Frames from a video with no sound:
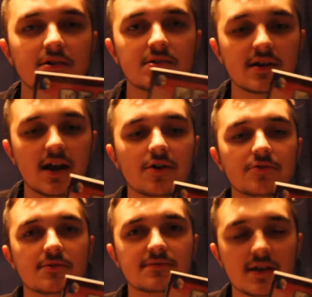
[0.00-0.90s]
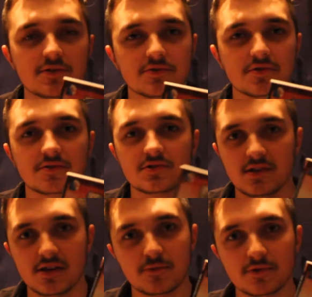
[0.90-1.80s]
to the character of Deathstroke,
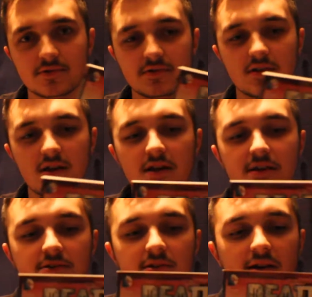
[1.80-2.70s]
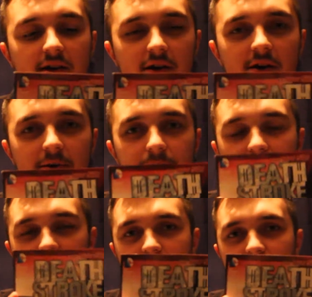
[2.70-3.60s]
Slade Wilson. So yeah,
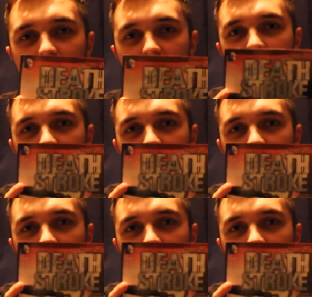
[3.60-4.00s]
this is my